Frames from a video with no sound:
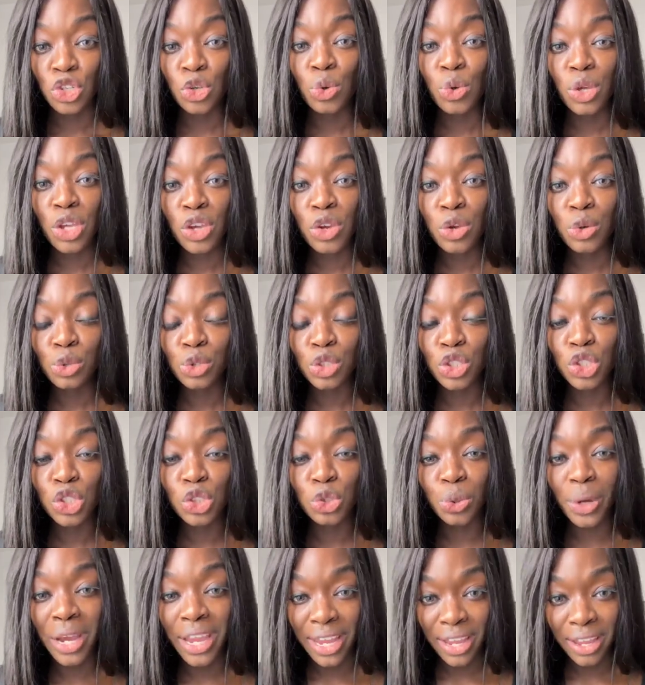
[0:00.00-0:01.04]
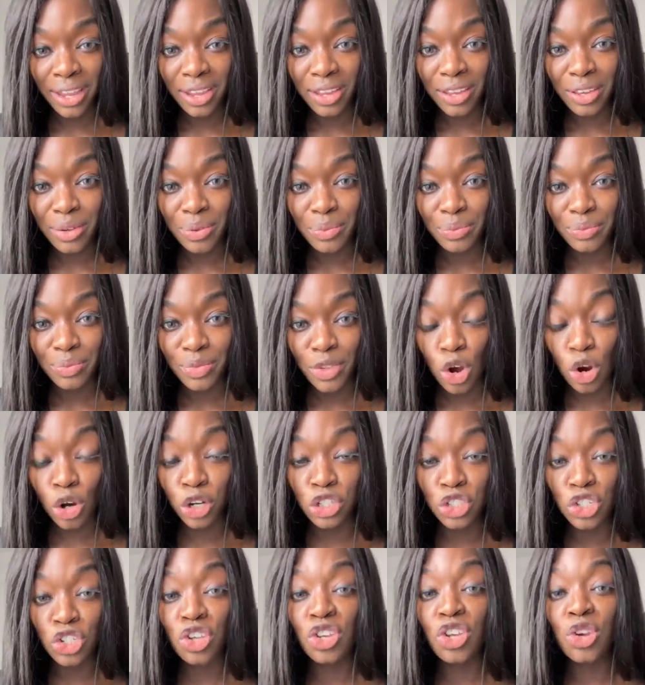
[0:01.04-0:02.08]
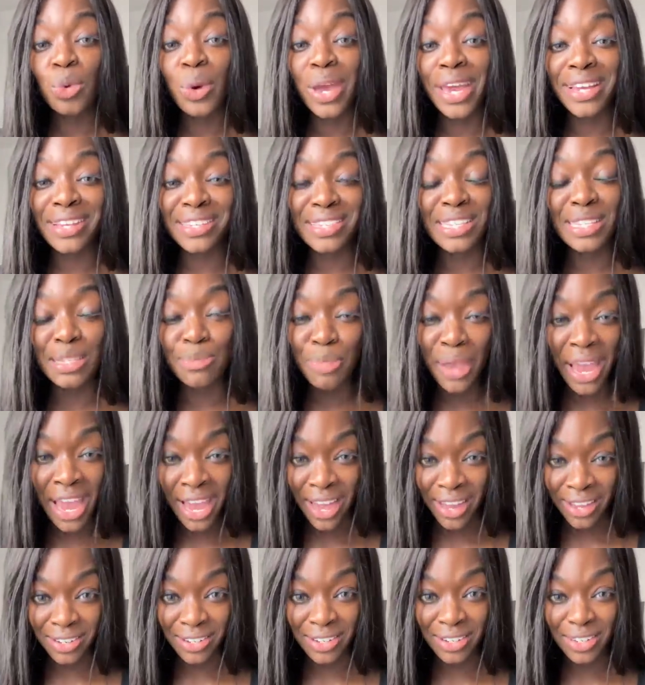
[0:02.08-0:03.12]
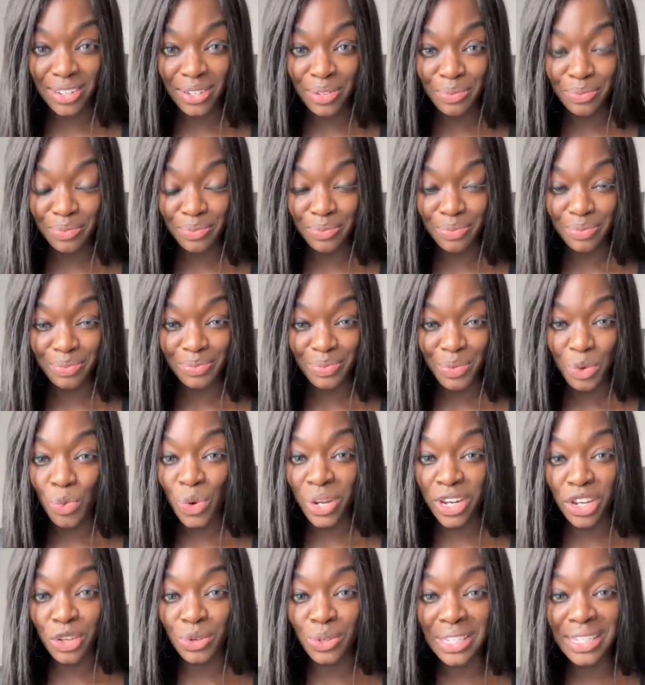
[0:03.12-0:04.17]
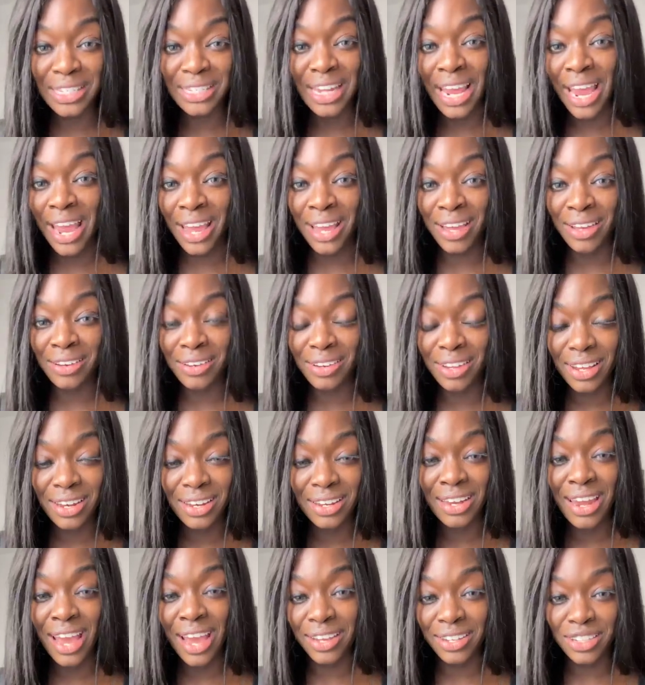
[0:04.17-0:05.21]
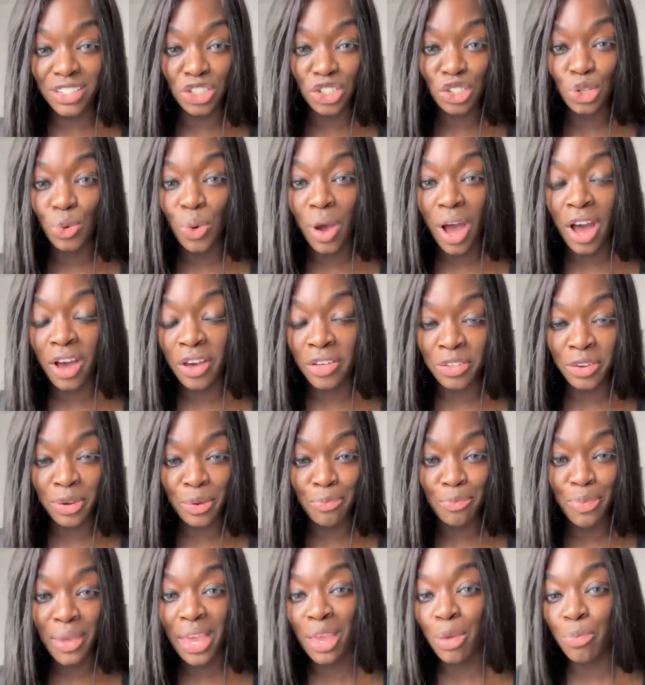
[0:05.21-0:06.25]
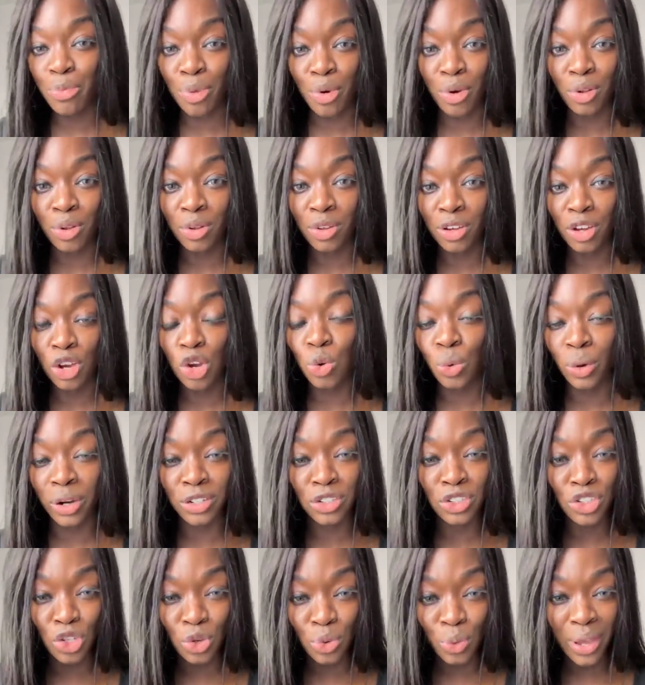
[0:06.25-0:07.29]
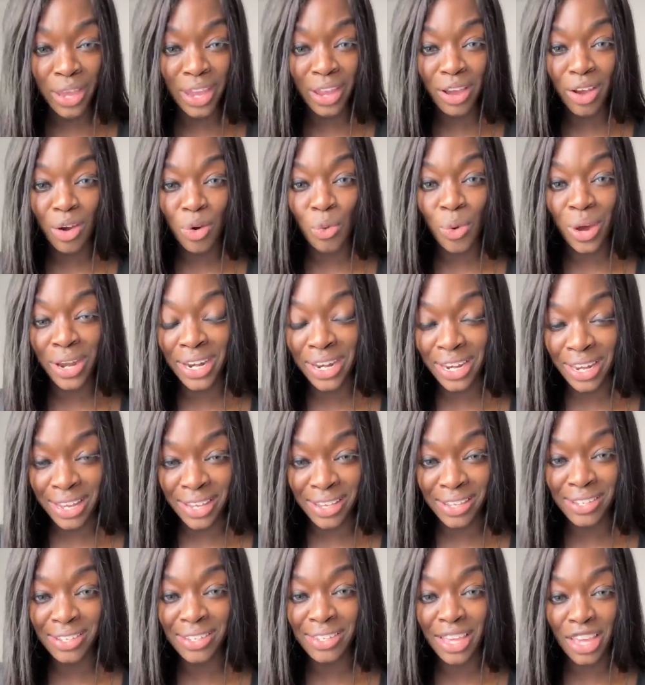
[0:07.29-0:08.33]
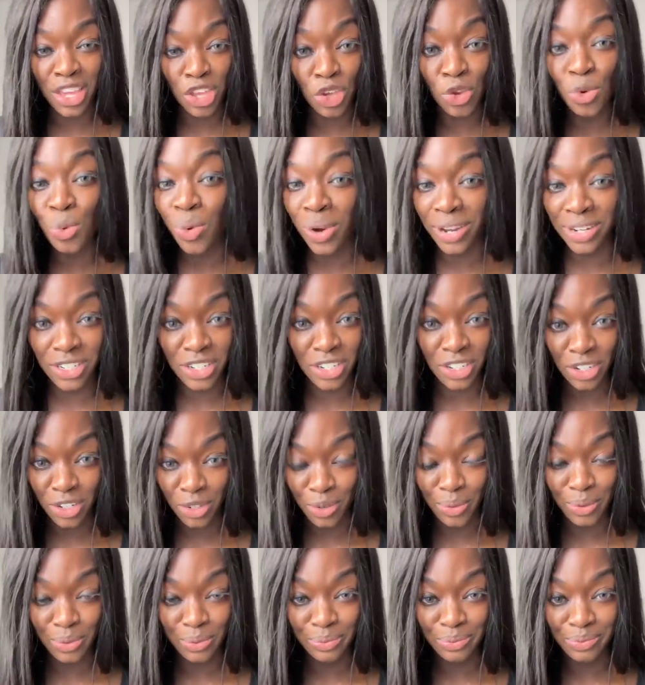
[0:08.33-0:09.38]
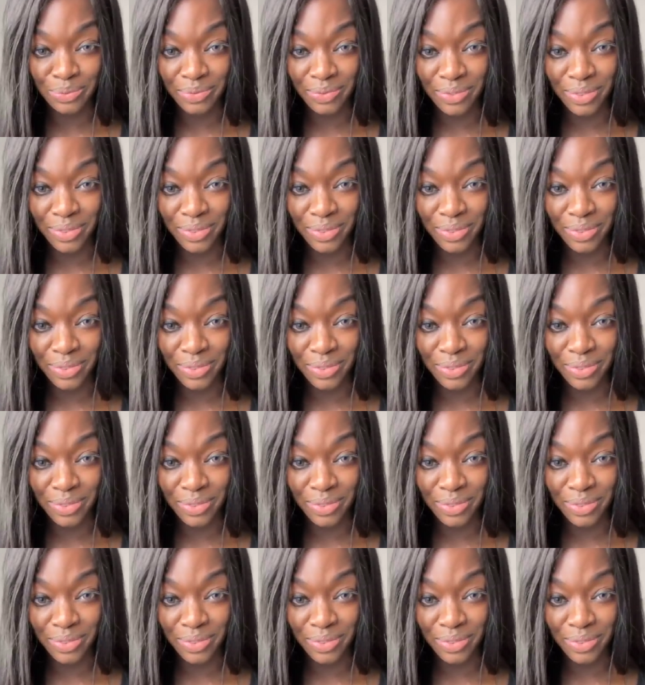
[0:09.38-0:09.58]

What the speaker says: Do you shrink or do you expand when you stand next to other people who are doing what it is that you want to do?